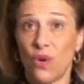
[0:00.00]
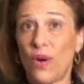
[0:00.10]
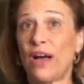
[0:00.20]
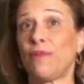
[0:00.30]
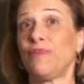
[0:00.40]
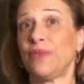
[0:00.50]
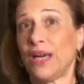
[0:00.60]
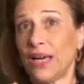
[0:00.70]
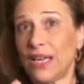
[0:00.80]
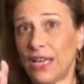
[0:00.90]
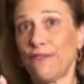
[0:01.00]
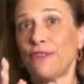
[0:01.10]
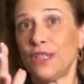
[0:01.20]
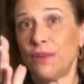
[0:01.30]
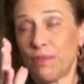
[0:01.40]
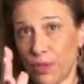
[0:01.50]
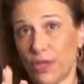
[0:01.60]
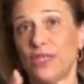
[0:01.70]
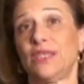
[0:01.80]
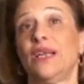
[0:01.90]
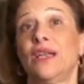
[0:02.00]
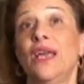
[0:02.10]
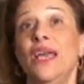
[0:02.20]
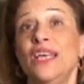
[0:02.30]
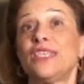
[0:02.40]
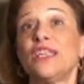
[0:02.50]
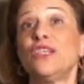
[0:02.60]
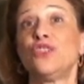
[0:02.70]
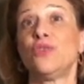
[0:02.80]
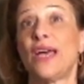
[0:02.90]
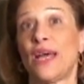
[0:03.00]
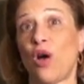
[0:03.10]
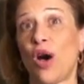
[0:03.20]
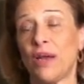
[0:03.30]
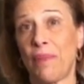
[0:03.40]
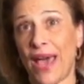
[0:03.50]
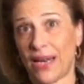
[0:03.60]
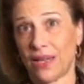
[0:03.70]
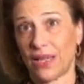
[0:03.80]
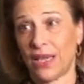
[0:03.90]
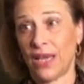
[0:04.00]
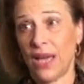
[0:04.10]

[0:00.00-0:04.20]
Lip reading: Well, a gifted person is going to do that automatically.